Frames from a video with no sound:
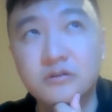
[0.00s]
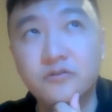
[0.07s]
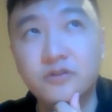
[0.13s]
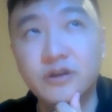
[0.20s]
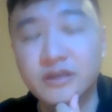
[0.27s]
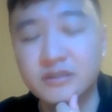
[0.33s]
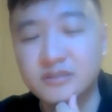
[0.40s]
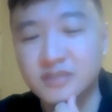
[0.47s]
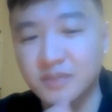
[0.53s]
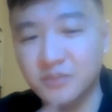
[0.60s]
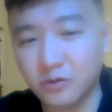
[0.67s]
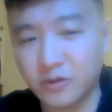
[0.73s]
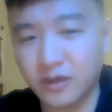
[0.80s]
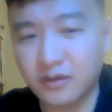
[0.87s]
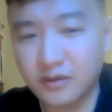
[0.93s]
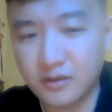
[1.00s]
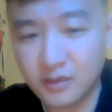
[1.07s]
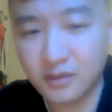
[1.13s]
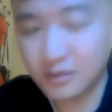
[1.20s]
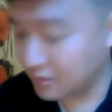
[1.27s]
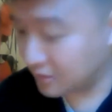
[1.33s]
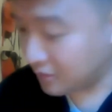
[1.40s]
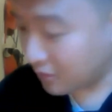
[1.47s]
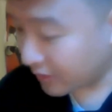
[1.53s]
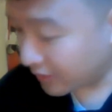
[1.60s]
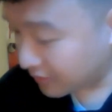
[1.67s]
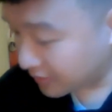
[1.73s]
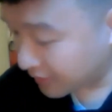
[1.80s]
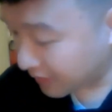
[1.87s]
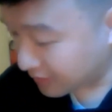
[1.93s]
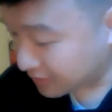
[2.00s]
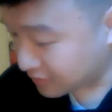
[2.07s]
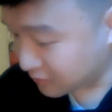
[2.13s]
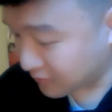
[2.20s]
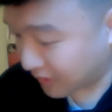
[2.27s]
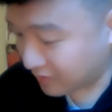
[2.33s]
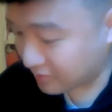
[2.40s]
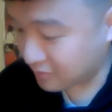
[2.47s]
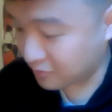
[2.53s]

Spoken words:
Overhead type. Okay. Okay, yeah, let's do that.